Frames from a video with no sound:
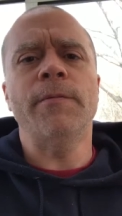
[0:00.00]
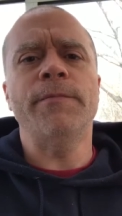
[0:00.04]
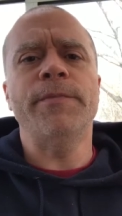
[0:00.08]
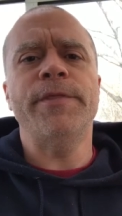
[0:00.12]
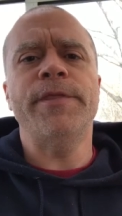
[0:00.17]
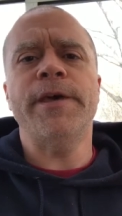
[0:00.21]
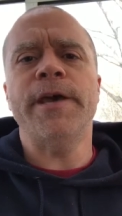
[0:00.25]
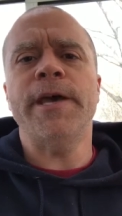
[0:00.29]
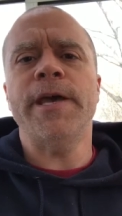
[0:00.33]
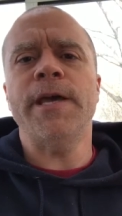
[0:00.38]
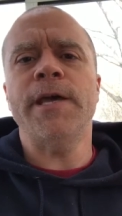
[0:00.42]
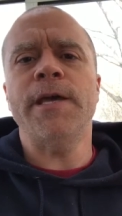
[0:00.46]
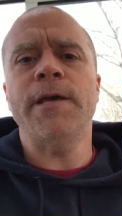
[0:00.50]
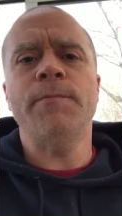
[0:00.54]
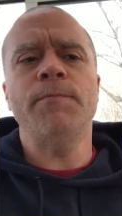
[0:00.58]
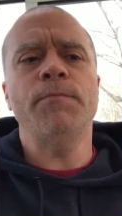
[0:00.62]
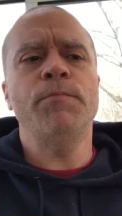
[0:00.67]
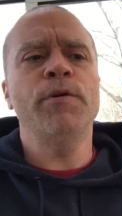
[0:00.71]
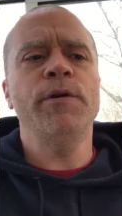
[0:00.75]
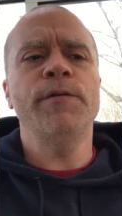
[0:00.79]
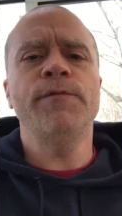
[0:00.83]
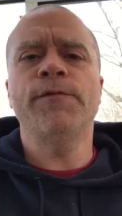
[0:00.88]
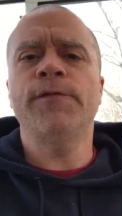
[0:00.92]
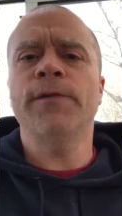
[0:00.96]
They
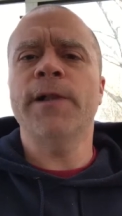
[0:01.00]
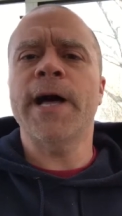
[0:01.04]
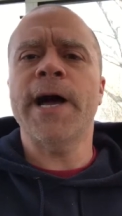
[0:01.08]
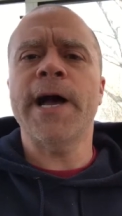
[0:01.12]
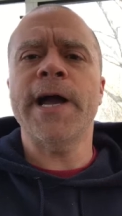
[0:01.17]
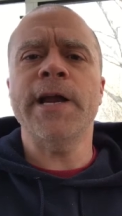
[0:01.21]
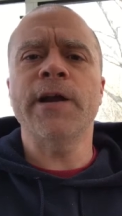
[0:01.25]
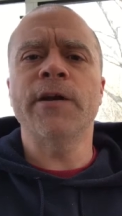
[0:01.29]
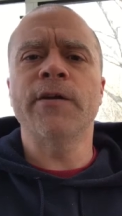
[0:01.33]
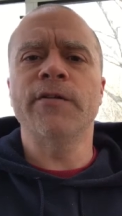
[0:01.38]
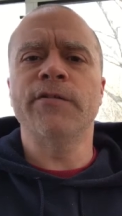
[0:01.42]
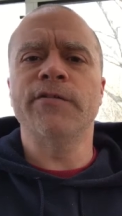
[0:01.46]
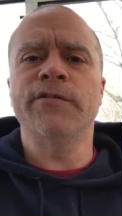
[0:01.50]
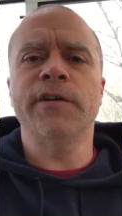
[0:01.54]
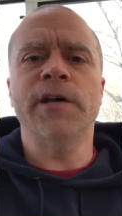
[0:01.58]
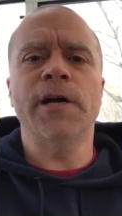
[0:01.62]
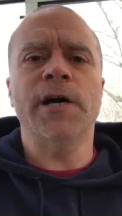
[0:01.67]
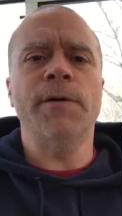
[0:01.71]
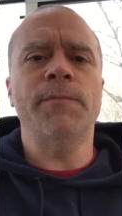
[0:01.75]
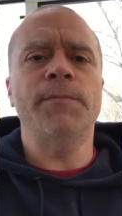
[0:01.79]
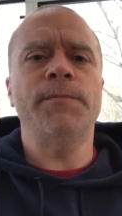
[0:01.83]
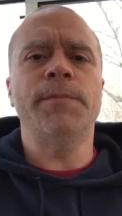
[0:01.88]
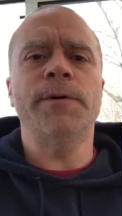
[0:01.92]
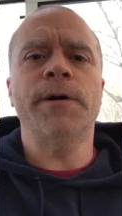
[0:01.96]
put flyers up.